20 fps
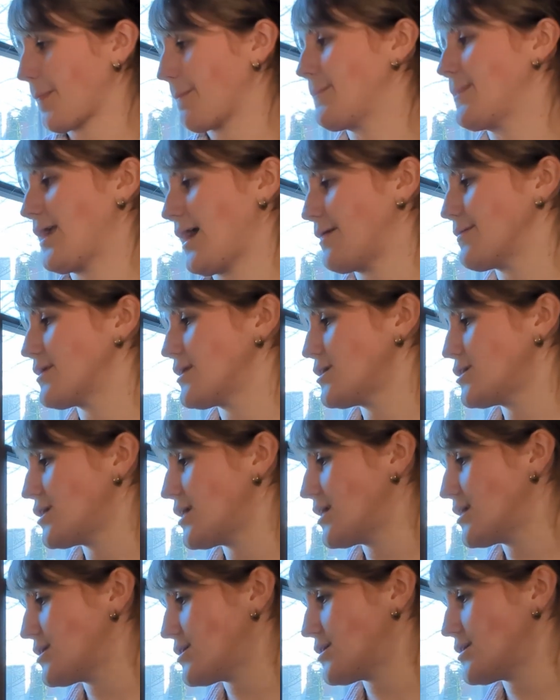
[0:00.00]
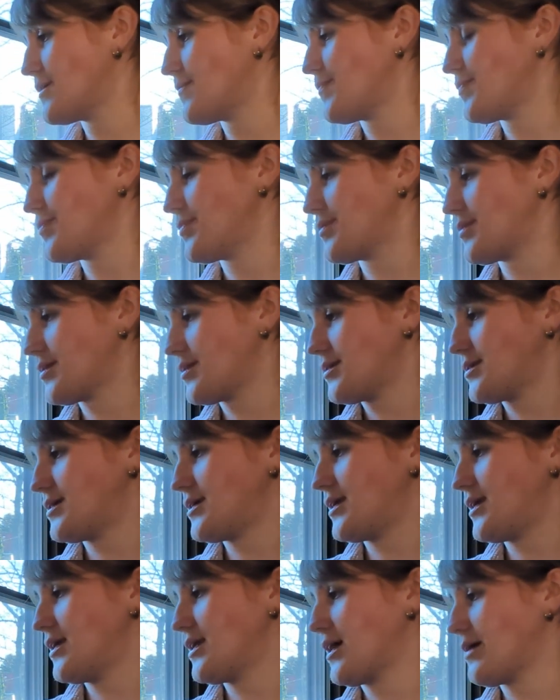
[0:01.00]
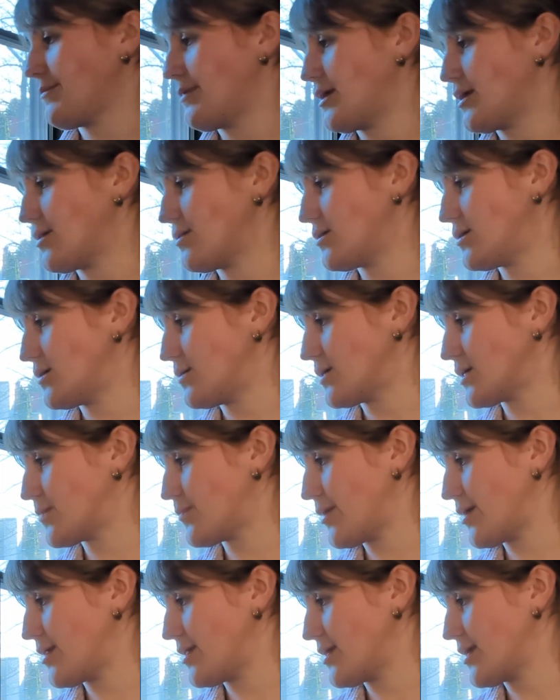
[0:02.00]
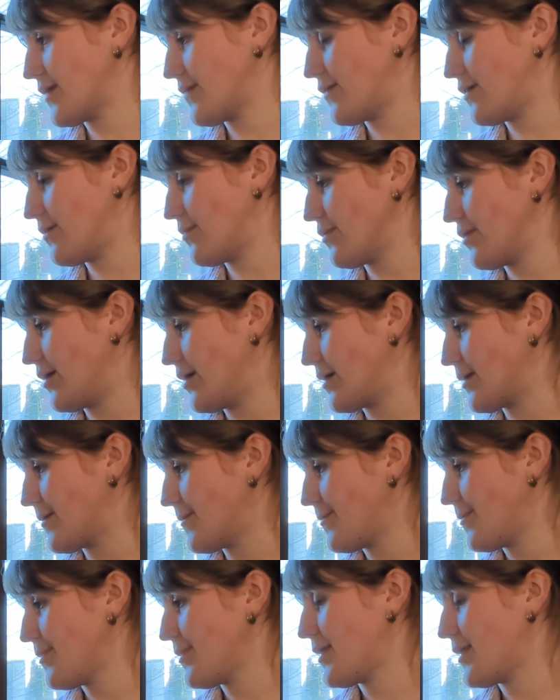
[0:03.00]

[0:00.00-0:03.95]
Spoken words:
Yeah, I'm gonna change. Did he not make you to expand the gift you bring?